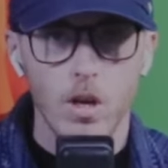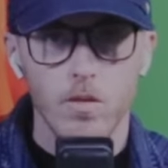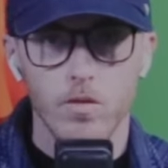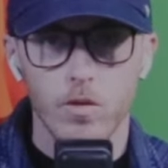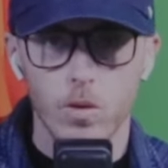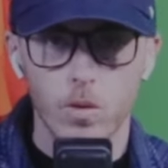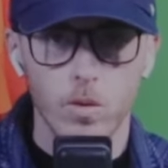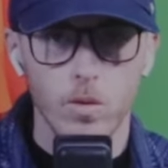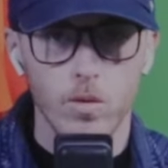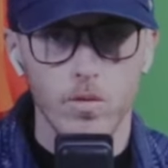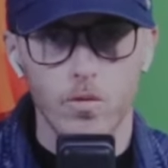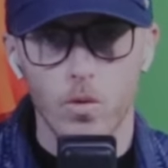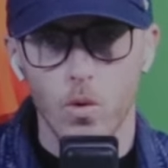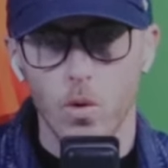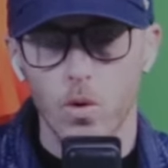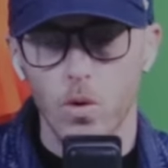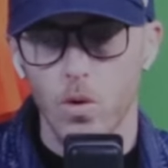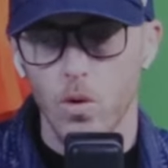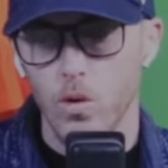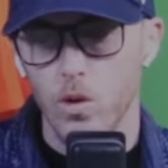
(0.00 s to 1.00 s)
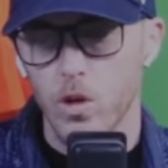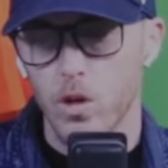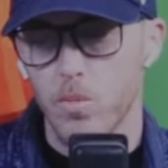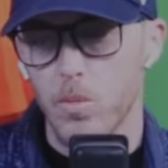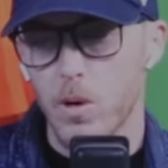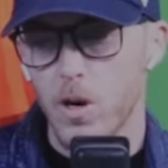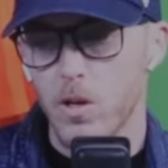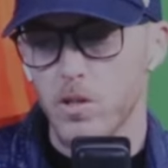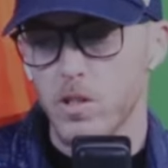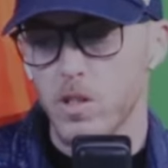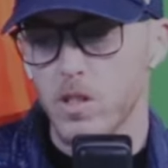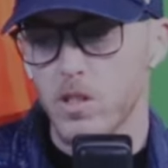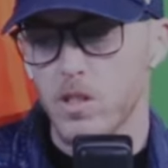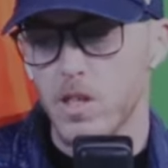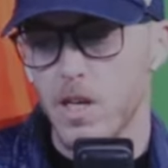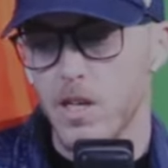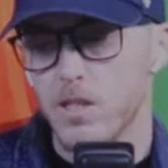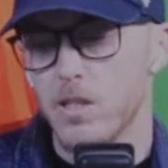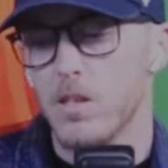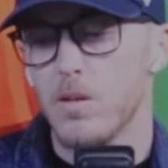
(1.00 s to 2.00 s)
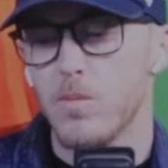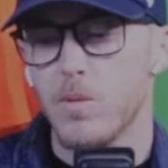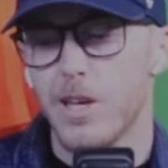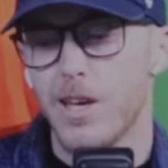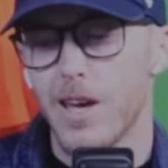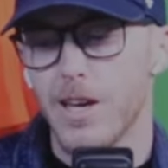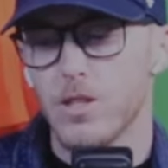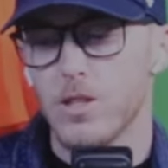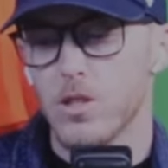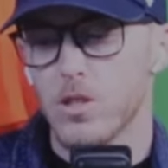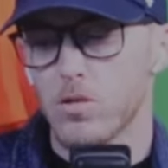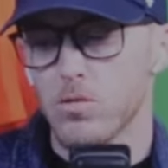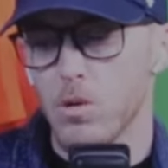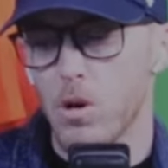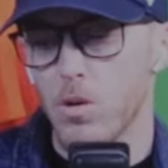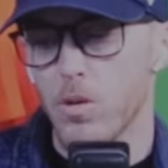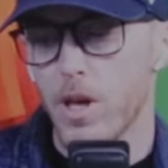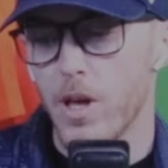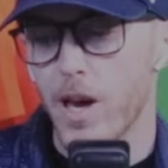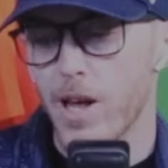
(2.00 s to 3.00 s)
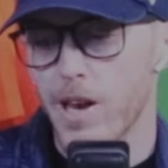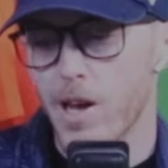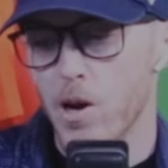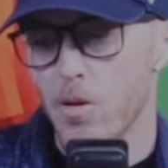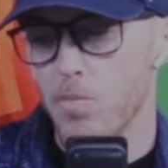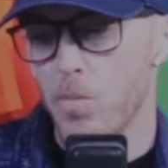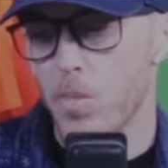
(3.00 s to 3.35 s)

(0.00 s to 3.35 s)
for earlier parts of the season, and we can't just throw that out.